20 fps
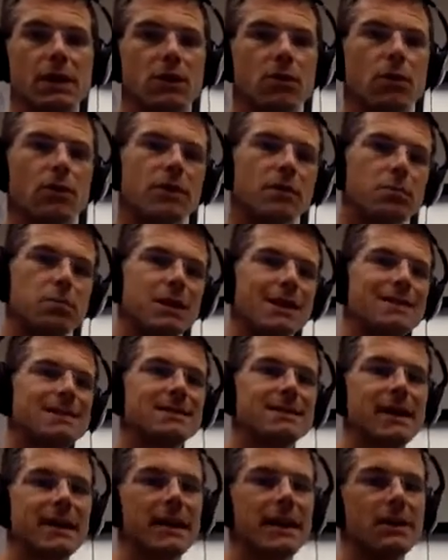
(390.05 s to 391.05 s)
Where are the
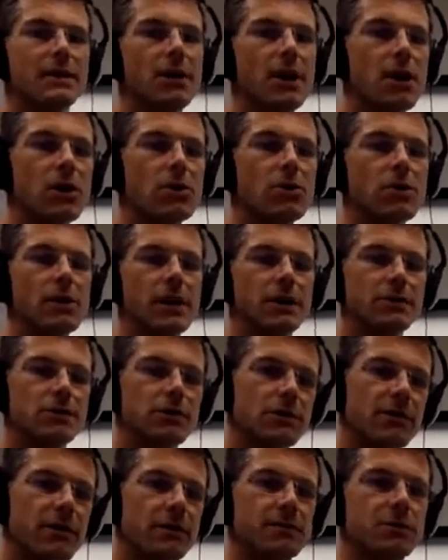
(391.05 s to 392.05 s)
places I can go and
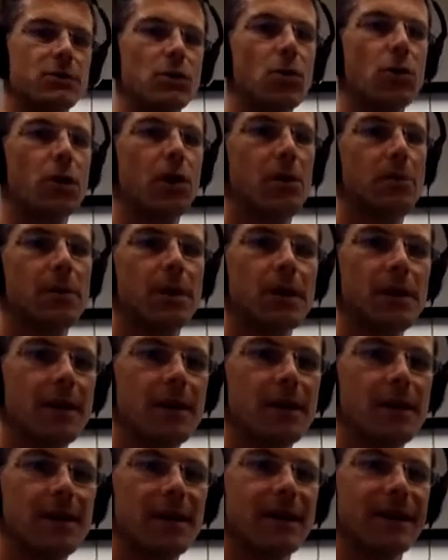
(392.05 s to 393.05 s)
sort of absorb
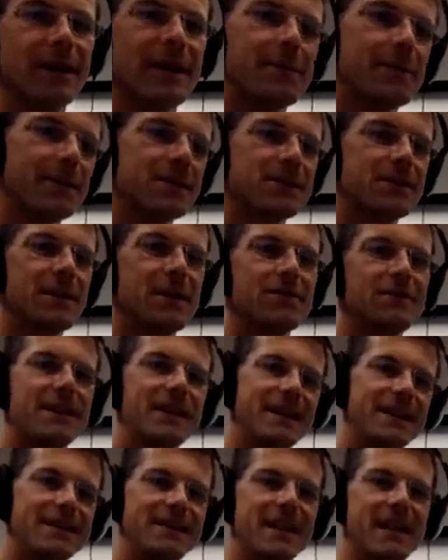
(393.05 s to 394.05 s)
and get myself
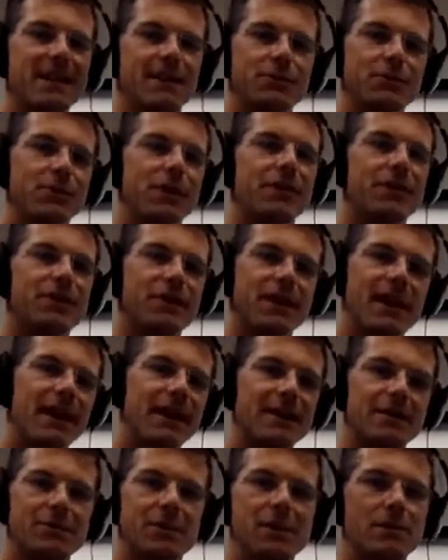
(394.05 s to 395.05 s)
inundated with the
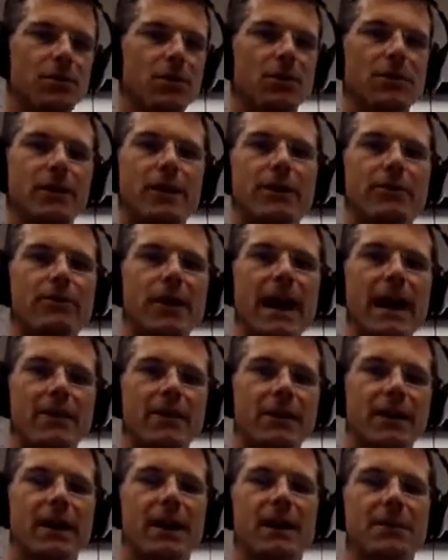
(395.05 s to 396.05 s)
kind of people and around
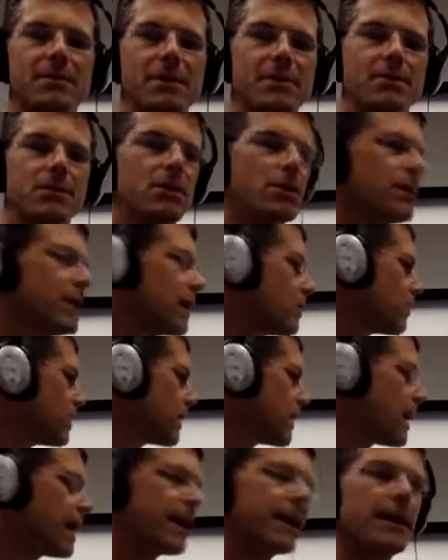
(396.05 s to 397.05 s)
the kind of people that I want
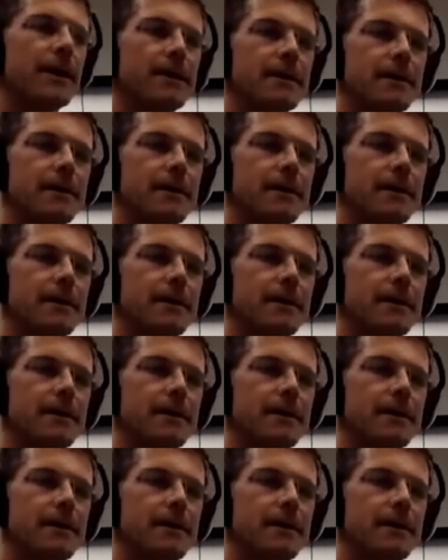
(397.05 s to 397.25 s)
to hire.